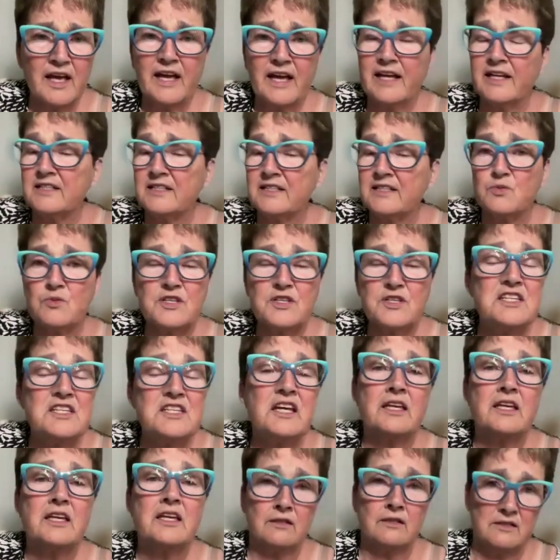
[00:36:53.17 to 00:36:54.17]
It's
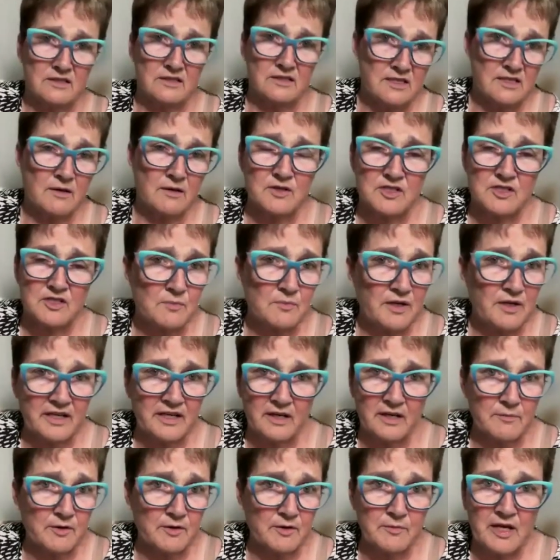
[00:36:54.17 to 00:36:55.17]
ridiculous how much money
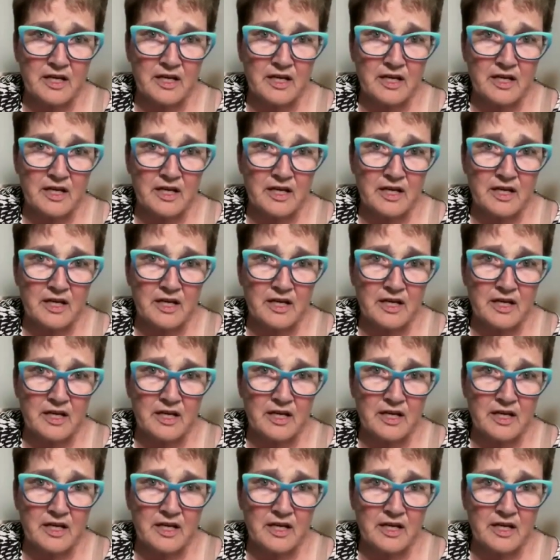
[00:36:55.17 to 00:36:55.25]
I'm going to